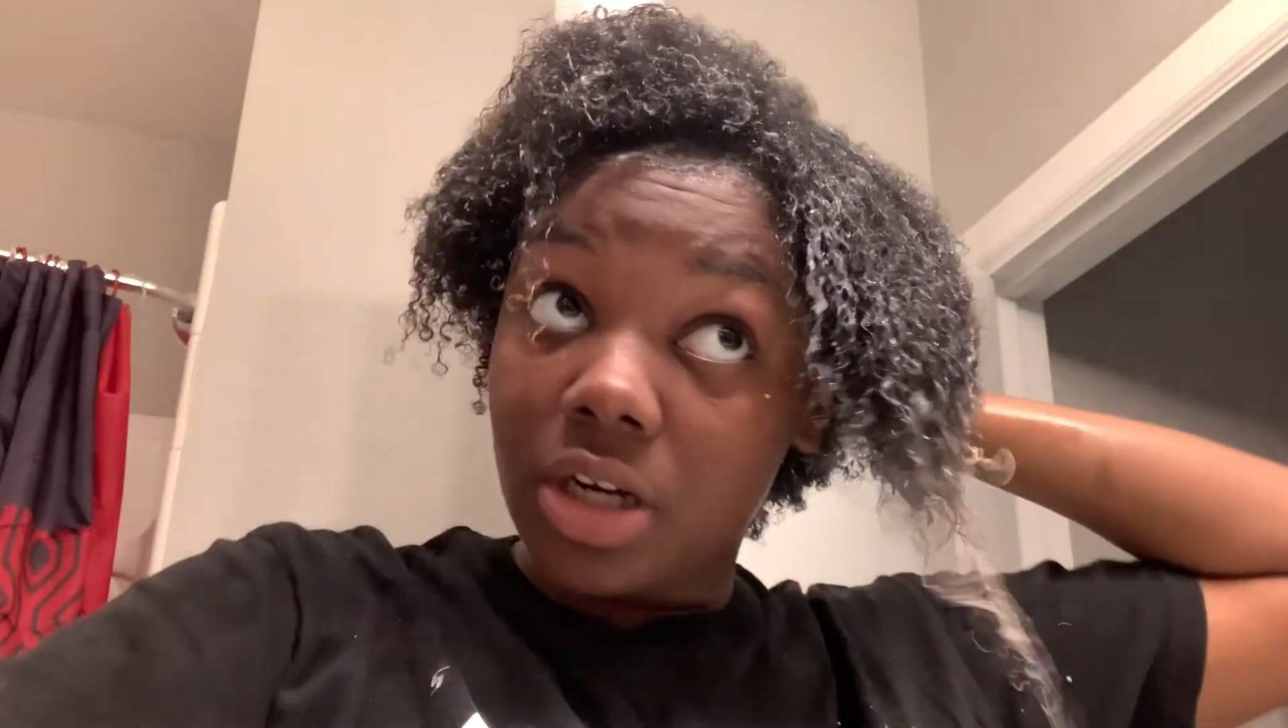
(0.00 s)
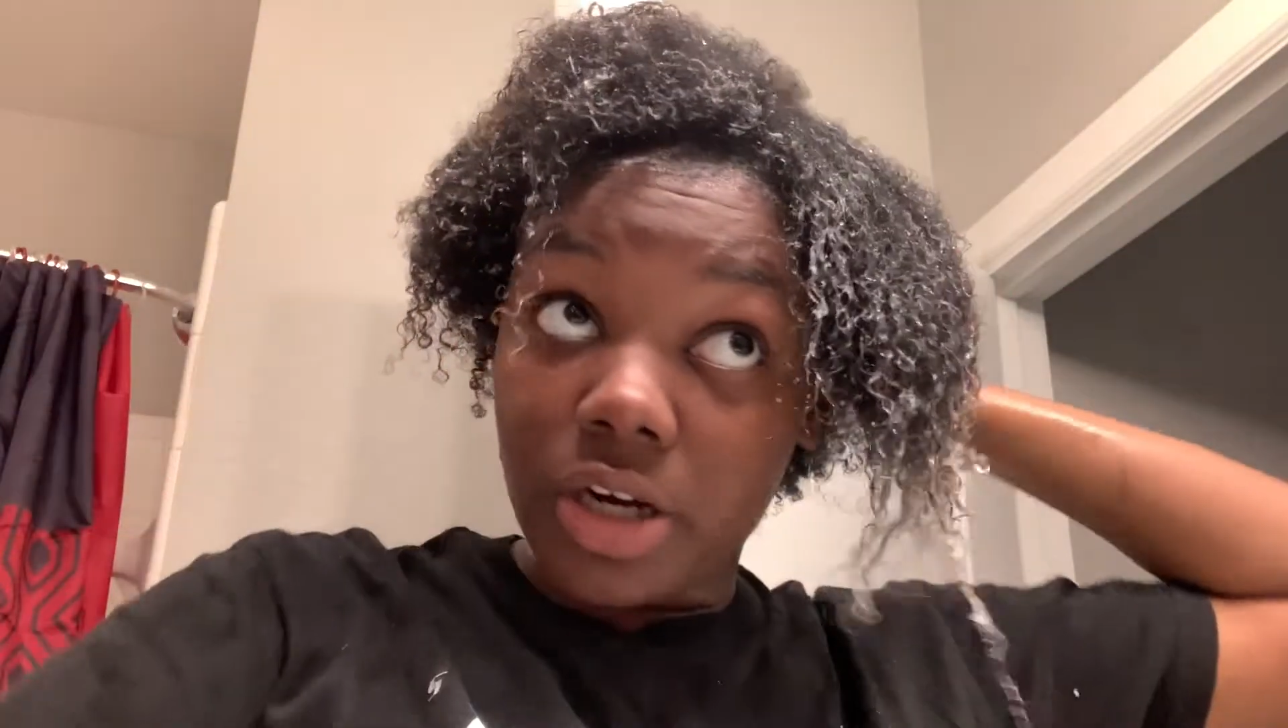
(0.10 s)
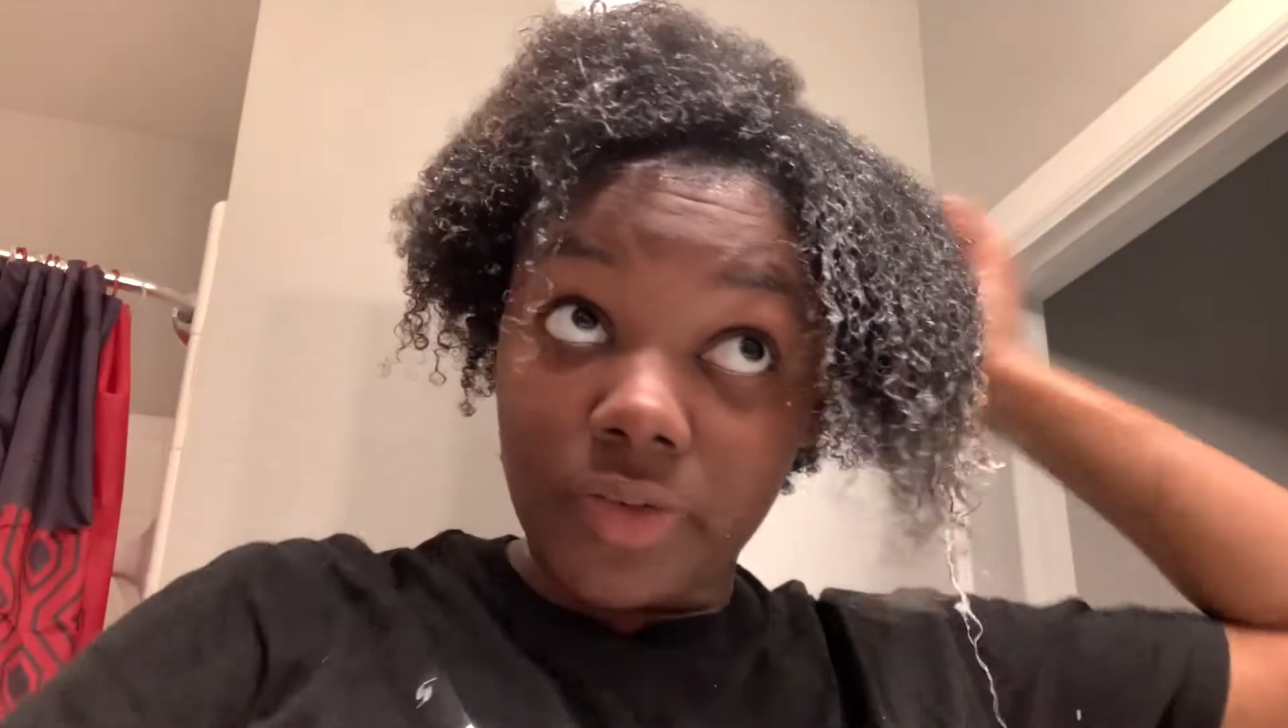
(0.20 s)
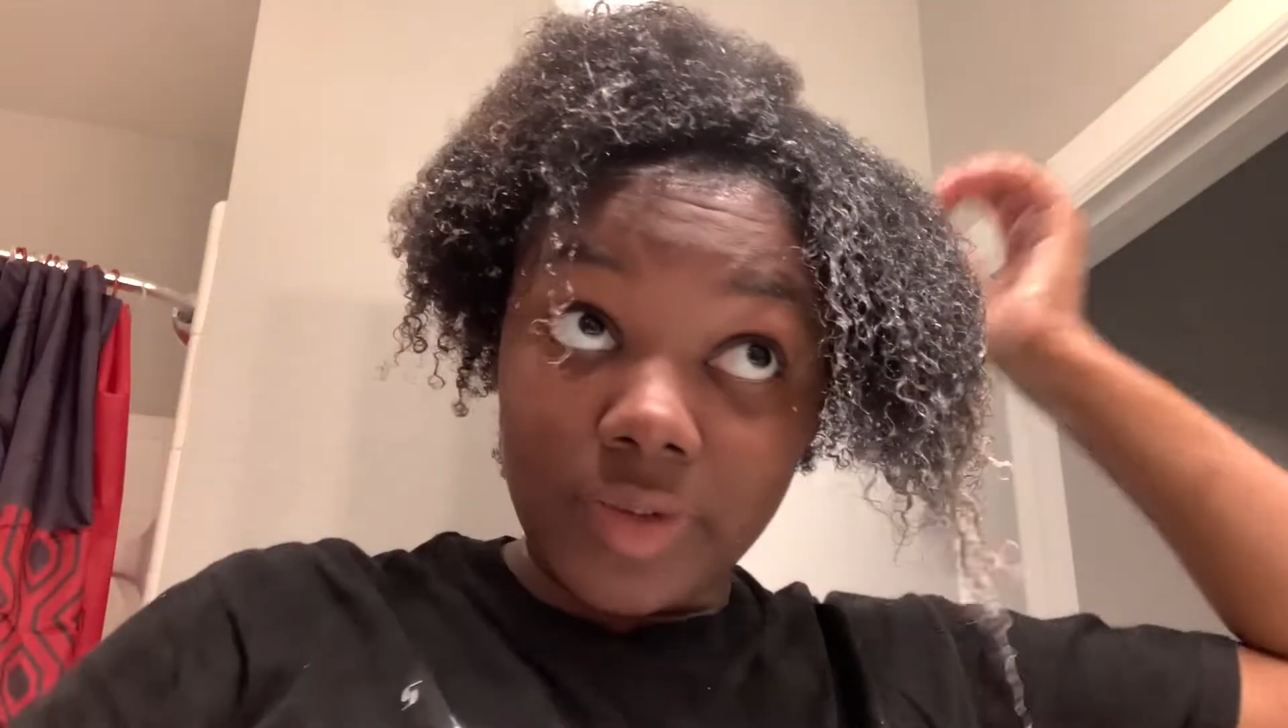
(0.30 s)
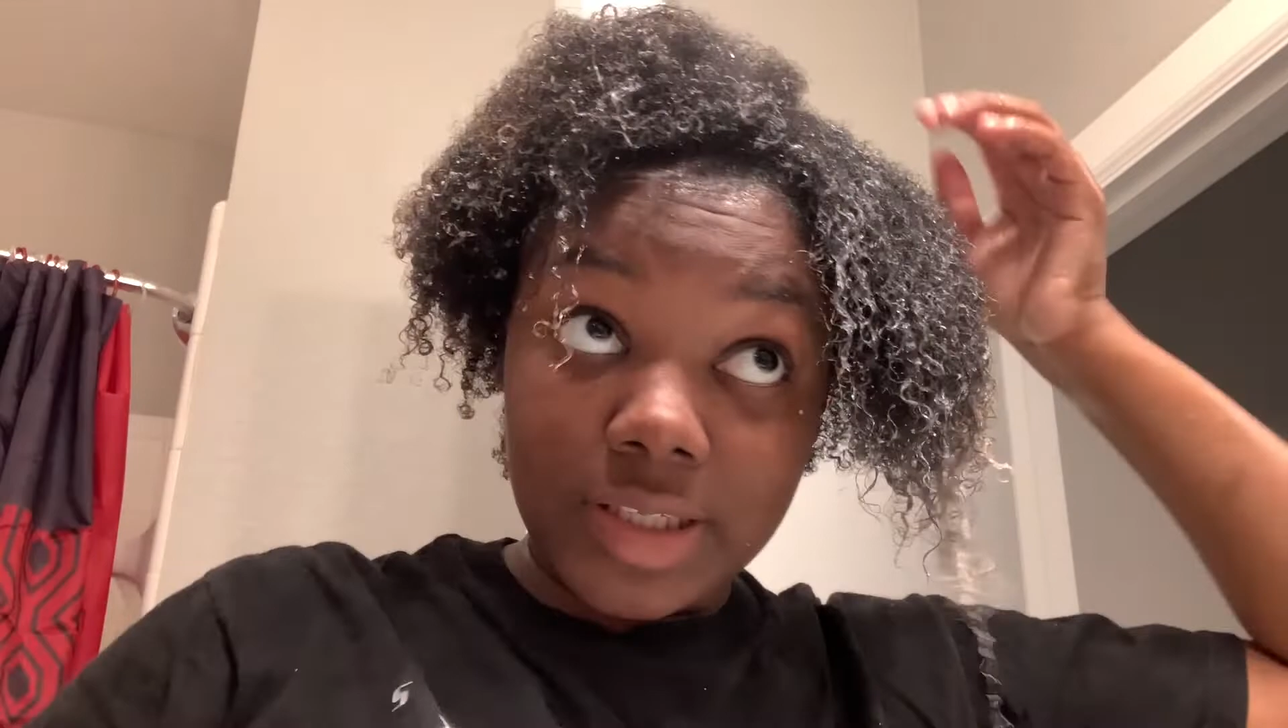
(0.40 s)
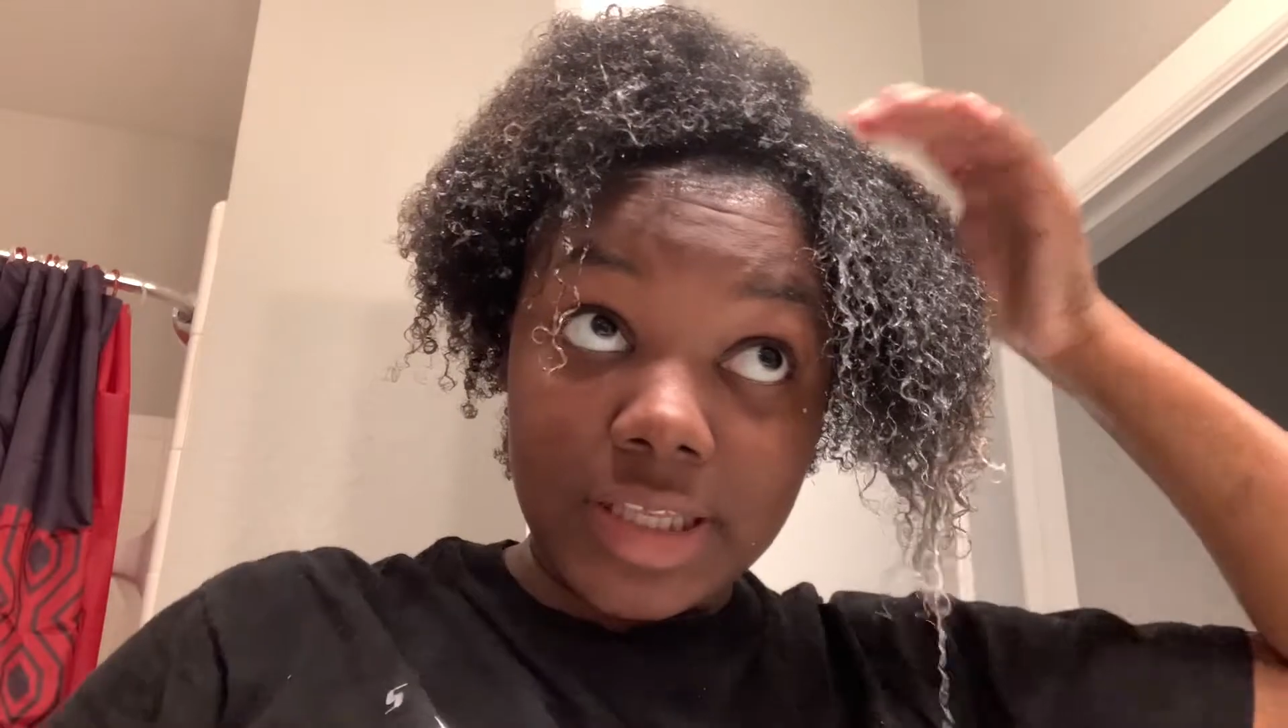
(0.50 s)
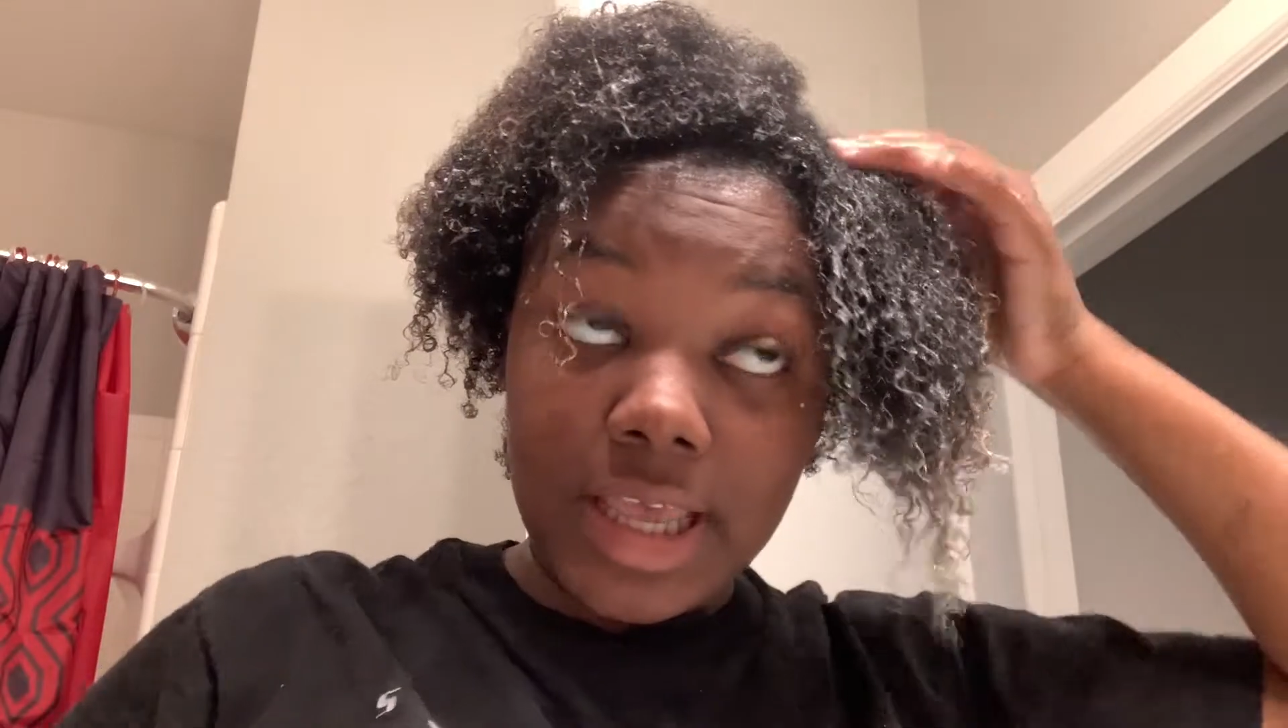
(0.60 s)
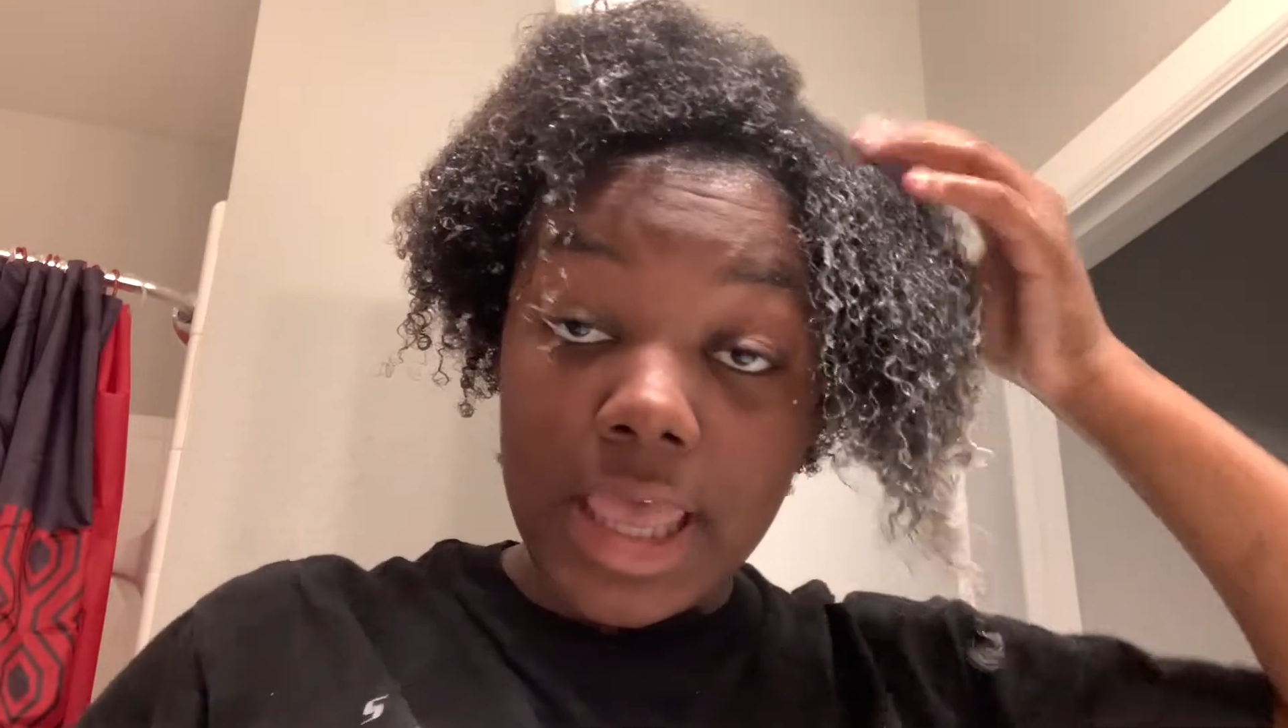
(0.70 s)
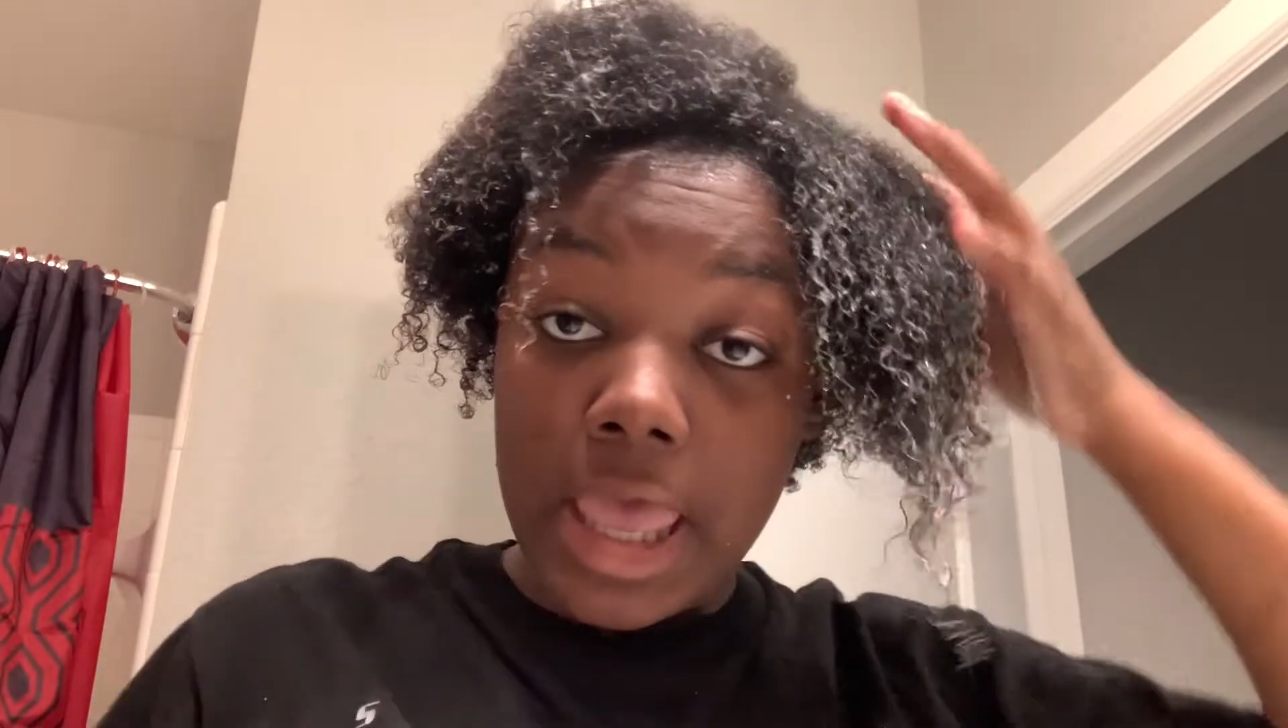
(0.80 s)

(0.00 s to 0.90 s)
hair is